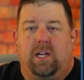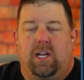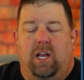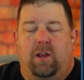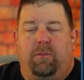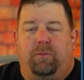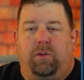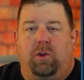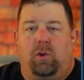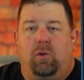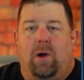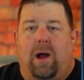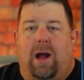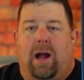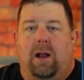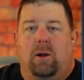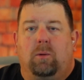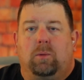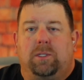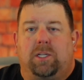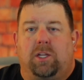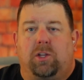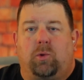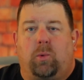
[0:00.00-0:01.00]
If you hire
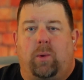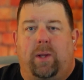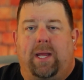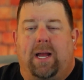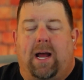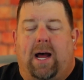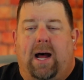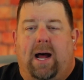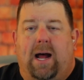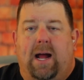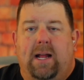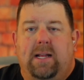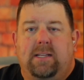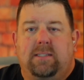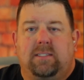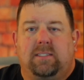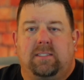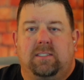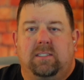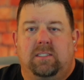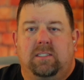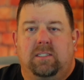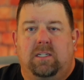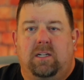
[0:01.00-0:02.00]
with the 3 I's